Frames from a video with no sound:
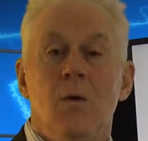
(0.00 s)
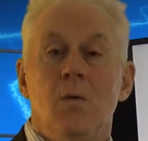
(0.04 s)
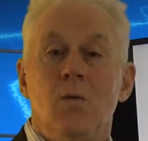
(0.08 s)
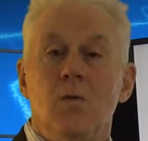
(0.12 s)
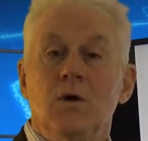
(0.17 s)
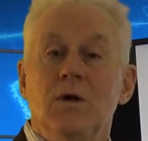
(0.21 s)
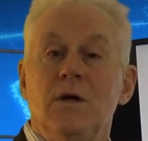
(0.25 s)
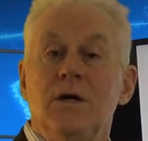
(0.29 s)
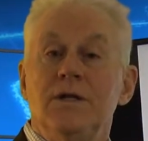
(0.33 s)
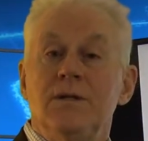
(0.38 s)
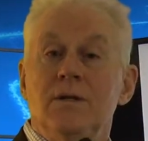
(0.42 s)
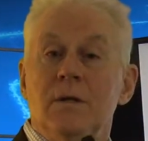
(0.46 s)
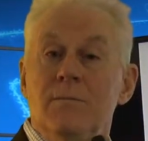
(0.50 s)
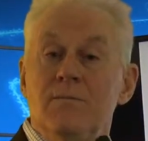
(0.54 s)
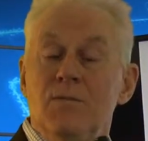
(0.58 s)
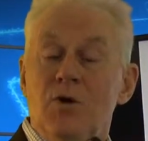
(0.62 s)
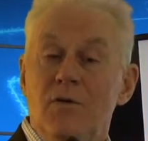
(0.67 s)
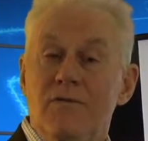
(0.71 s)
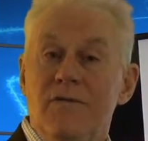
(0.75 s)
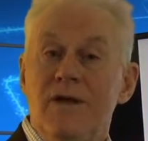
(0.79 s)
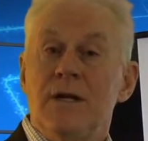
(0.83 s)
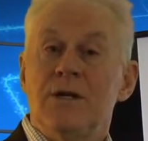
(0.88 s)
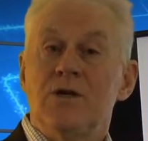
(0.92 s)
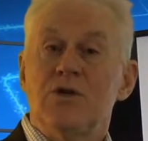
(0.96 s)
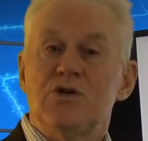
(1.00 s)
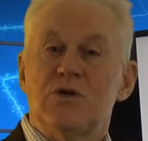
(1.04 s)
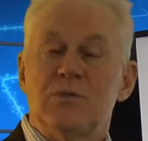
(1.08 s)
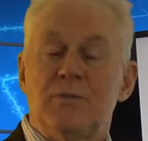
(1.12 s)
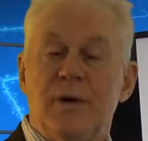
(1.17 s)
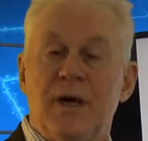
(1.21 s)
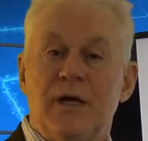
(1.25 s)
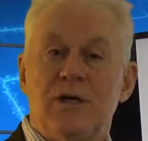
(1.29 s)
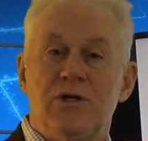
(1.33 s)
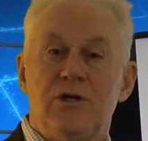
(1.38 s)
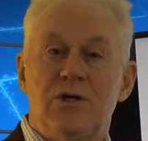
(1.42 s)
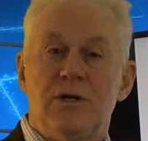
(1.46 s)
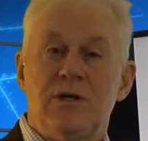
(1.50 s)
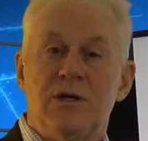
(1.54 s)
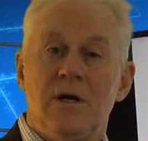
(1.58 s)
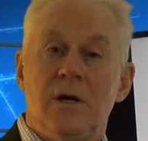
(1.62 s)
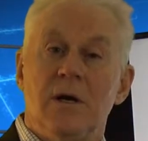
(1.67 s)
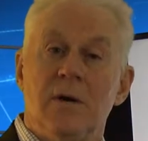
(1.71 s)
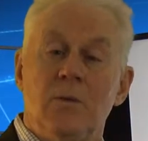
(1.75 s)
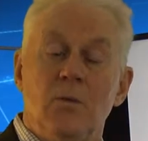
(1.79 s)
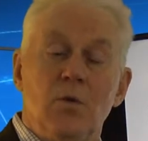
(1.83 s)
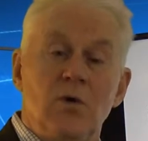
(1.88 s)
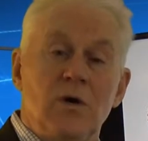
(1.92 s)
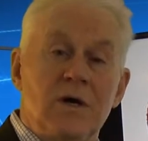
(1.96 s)
We'll get the move in inspection
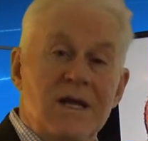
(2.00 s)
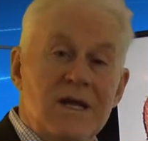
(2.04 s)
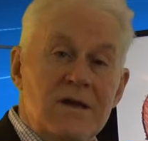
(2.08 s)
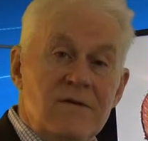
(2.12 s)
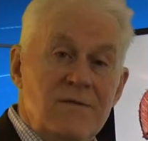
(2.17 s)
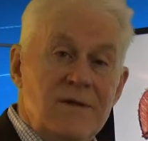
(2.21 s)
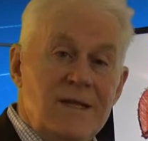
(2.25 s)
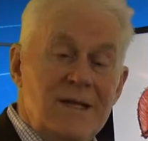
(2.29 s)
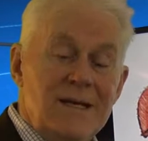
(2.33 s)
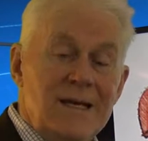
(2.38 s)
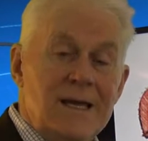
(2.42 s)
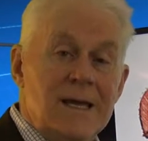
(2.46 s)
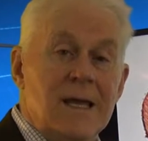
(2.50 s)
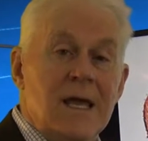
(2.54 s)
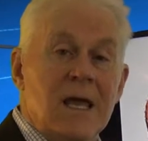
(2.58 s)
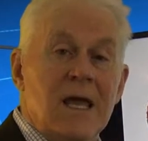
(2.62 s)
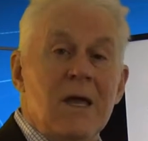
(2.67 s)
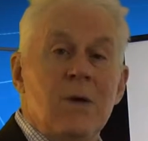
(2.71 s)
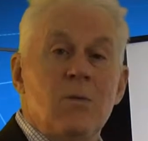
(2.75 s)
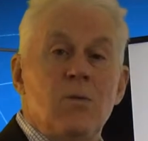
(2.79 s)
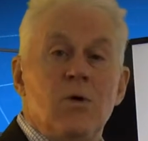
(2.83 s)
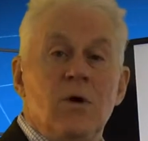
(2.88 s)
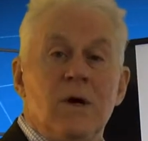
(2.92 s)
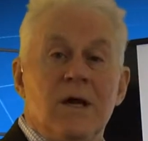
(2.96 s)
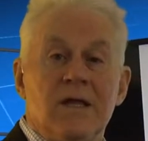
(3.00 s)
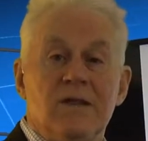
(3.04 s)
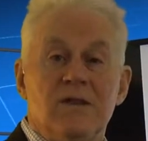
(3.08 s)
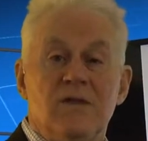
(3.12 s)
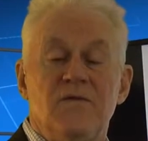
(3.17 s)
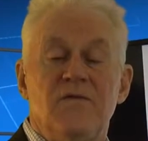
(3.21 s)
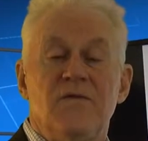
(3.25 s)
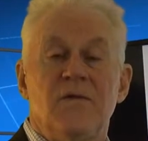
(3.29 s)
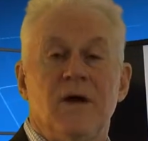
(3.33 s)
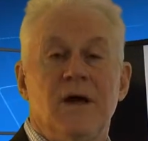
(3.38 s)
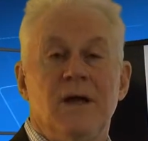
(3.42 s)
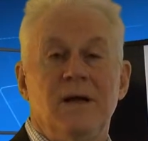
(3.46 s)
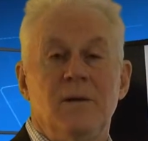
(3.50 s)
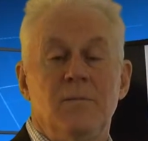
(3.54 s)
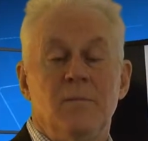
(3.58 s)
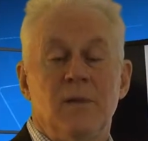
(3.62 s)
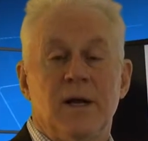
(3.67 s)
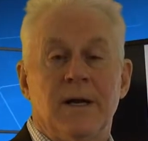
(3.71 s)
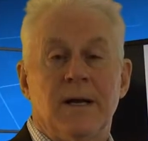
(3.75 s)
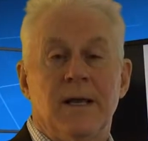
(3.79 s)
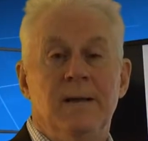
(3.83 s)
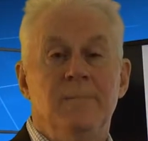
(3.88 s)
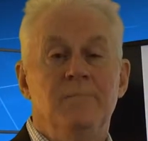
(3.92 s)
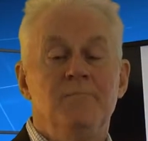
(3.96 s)
done, we'll give you the key, we'll get the final
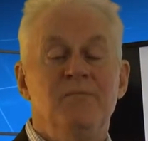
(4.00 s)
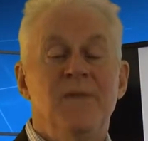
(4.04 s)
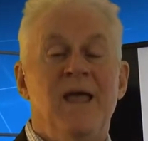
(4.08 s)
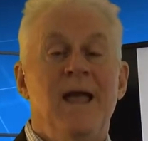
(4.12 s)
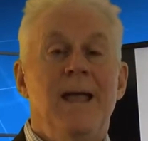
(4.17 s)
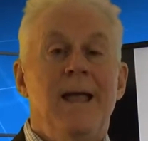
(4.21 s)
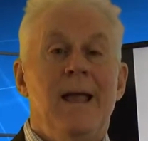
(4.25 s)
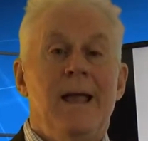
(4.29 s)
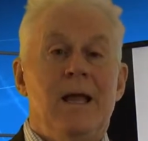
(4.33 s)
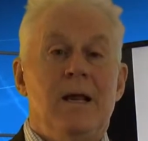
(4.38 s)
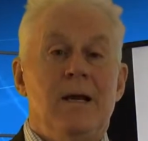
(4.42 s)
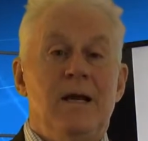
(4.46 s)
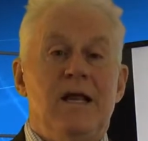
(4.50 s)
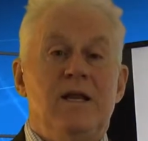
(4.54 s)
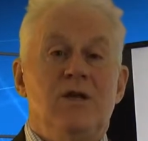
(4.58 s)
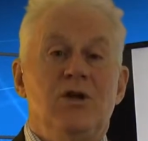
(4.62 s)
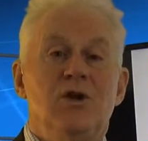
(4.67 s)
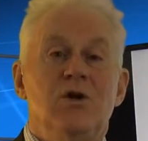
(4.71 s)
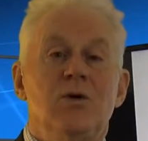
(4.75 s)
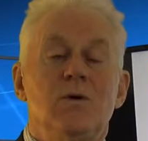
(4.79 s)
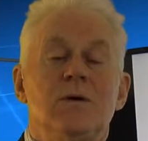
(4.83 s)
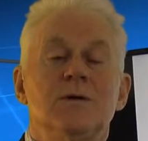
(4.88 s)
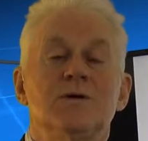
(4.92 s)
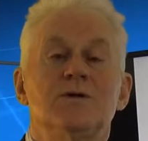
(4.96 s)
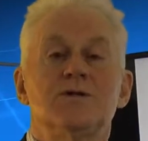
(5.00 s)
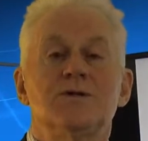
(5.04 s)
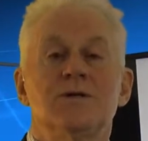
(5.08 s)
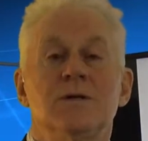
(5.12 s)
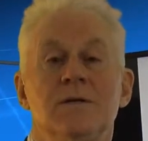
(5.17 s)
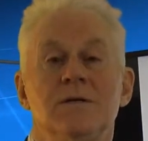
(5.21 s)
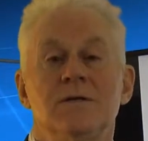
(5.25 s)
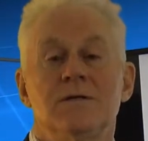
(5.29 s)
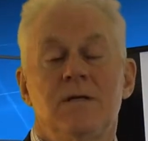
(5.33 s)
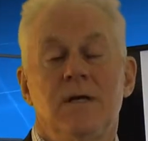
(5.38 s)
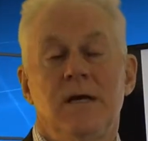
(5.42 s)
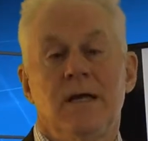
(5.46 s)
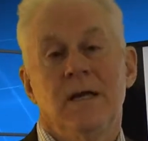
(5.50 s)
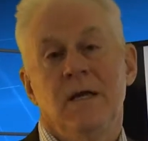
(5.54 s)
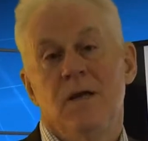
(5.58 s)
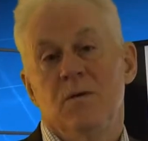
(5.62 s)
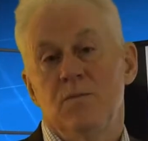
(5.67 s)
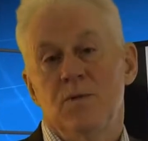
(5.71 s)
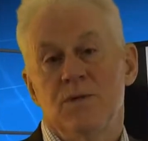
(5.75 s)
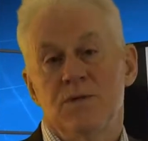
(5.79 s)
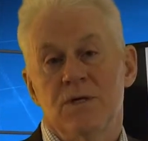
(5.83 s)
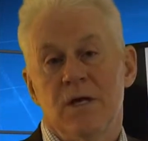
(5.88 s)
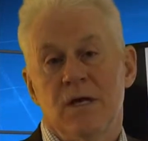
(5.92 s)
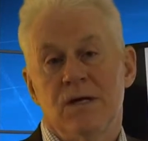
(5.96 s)
money, and then you can start
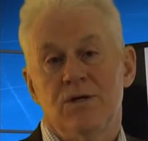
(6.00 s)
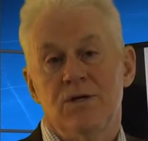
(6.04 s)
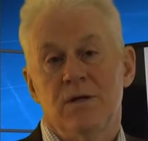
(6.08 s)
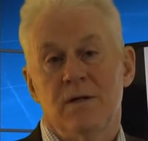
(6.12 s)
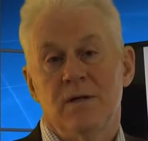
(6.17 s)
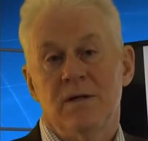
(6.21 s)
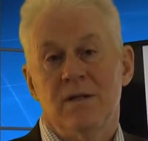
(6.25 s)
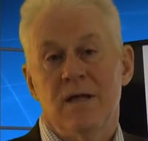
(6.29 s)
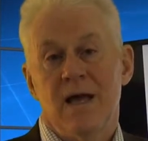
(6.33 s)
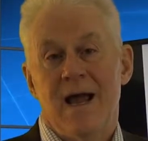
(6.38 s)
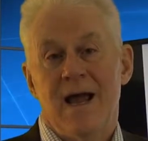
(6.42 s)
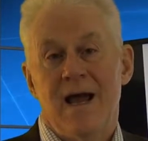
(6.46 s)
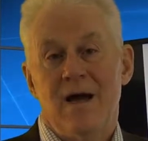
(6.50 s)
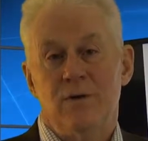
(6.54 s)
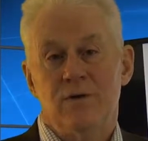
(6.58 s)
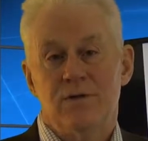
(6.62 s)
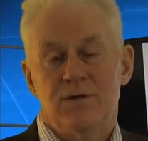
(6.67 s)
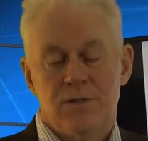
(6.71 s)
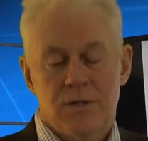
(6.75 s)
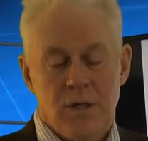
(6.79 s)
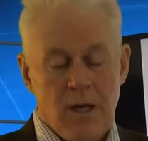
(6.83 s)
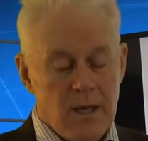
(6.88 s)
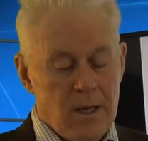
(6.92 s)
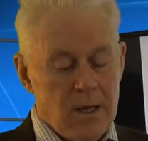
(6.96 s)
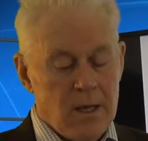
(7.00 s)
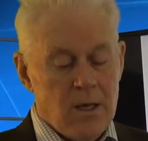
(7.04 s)
taking possession of the house.